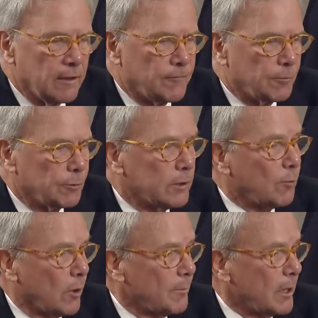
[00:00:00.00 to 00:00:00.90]
If you really
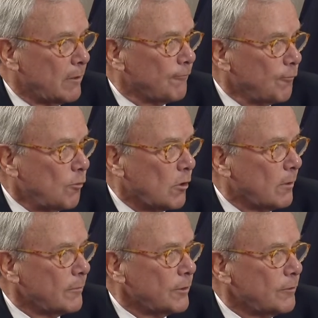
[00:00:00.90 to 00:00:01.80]
want to be
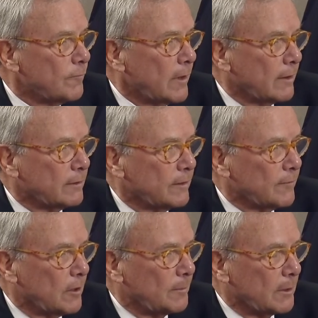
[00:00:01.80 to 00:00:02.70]
informed, you've got to
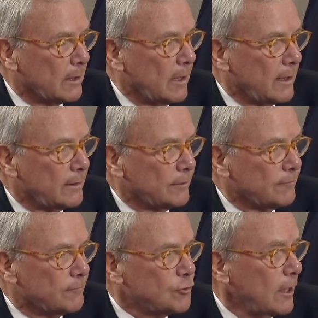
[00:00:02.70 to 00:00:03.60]
develop a kind
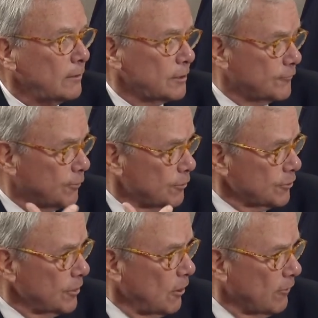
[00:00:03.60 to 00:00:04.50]
of checklist for
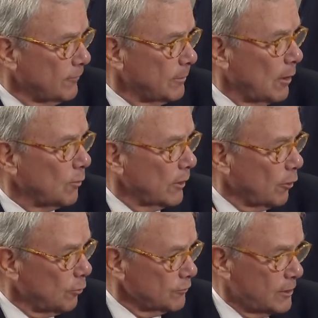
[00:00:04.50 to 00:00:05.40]
yourself about what
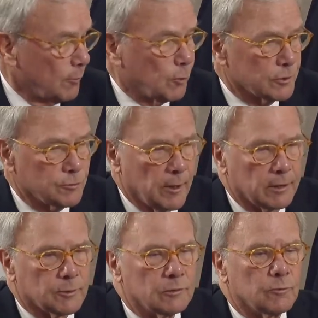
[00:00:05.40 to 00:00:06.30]
holds up, what's
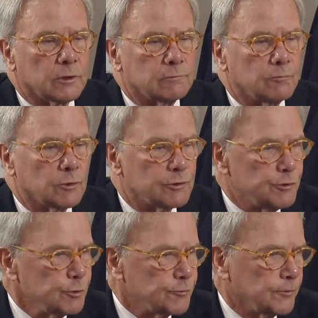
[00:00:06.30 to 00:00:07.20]
credible, what, what's
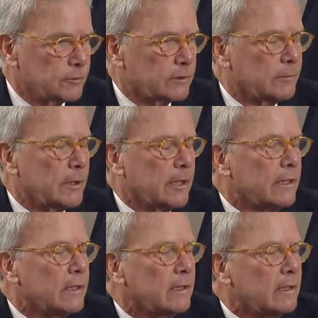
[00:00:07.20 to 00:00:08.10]
useful to me.
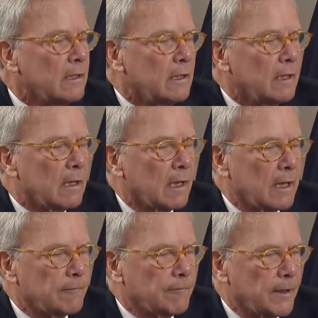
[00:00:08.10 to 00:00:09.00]

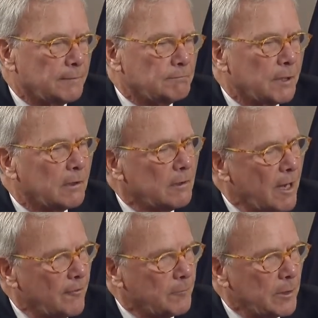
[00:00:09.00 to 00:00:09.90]
I find a
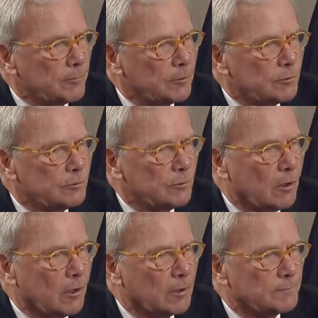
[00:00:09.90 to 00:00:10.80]
lot of people who
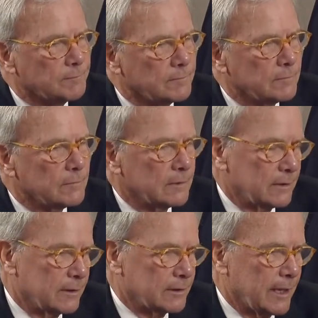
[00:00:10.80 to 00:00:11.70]
are
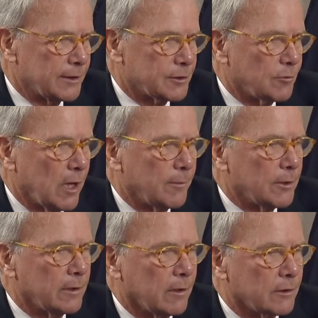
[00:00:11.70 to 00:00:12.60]
as I describe
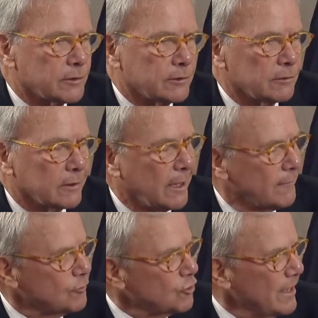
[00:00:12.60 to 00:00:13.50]
it, are still kind
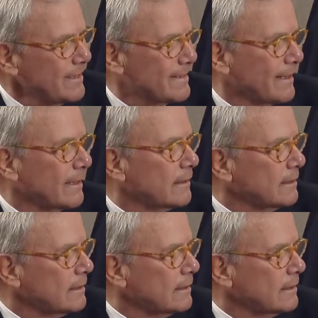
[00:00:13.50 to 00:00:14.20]
of chasing